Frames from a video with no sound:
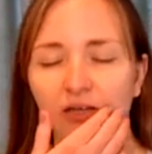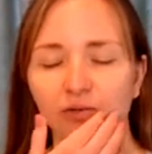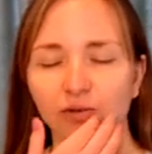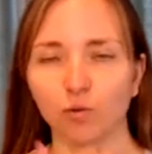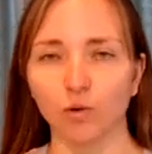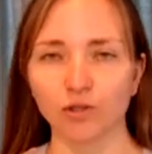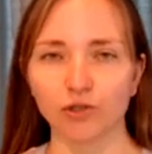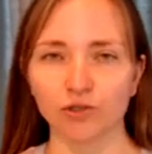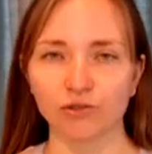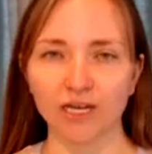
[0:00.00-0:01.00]
If you
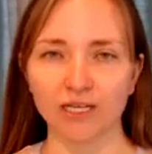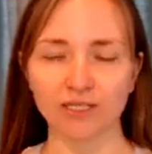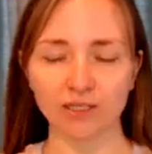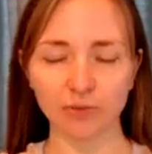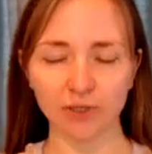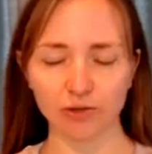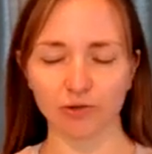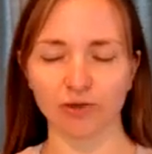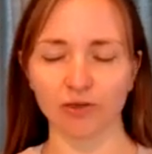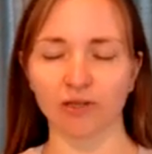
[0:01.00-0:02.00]
want to rest a bit,
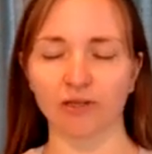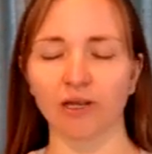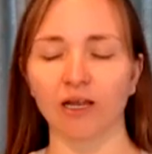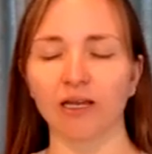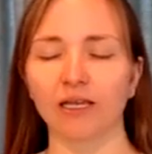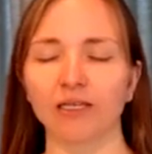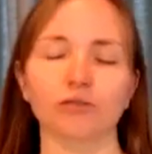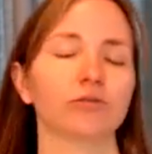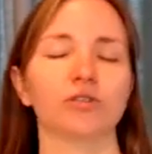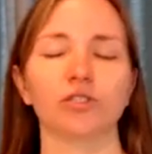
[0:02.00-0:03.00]
you can lean
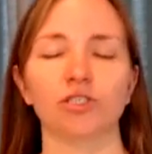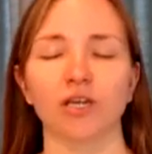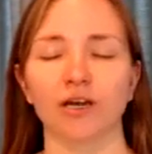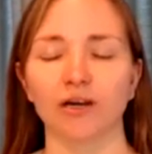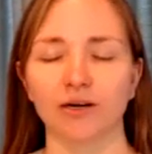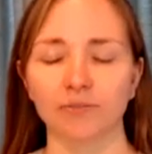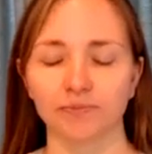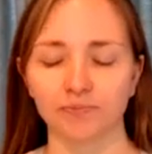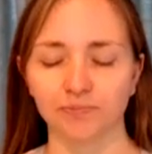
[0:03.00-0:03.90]
to the chair.